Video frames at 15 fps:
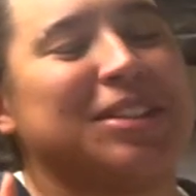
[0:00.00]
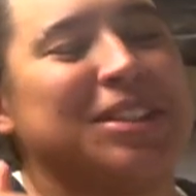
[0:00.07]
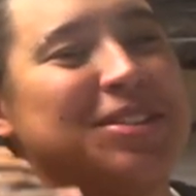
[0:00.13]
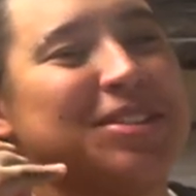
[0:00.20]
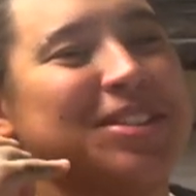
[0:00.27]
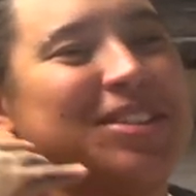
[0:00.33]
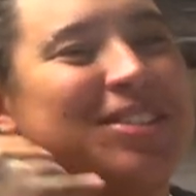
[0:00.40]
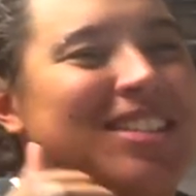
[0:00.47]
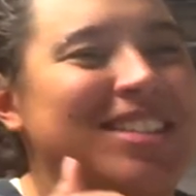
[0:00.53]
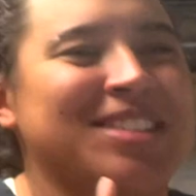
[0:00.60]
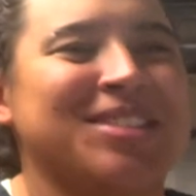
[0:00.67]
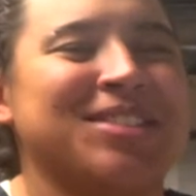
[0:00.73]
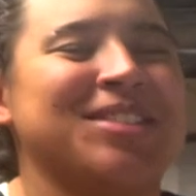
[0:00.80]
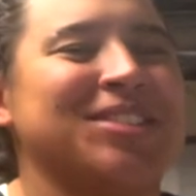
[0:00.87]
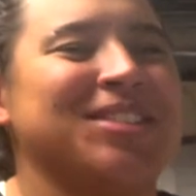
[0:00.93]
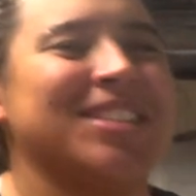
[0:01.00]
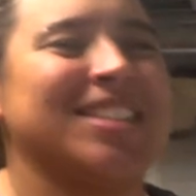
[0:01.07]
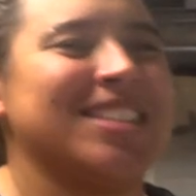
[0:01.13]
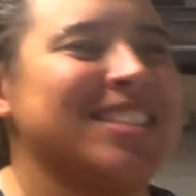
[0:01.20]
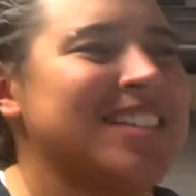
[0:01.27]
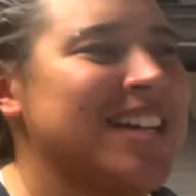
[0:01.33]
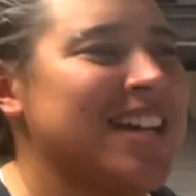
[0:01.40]
you can do this, you can do
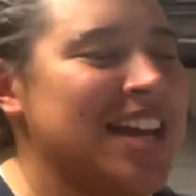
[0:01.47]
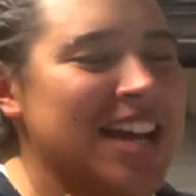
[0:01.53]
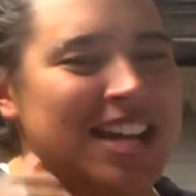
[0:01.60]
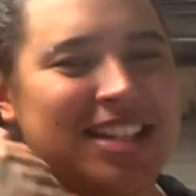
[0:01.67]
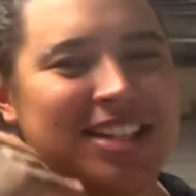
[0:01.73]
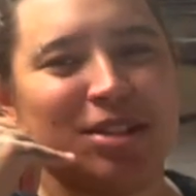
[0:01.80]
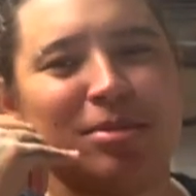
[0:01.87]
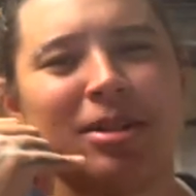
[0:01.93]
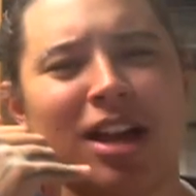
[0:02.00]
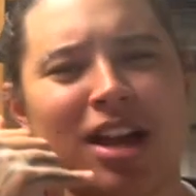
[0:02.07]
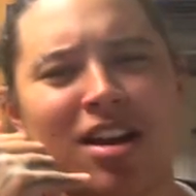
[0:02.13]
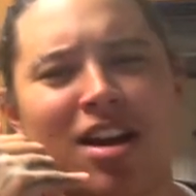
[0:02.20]
this. And she'd be like, all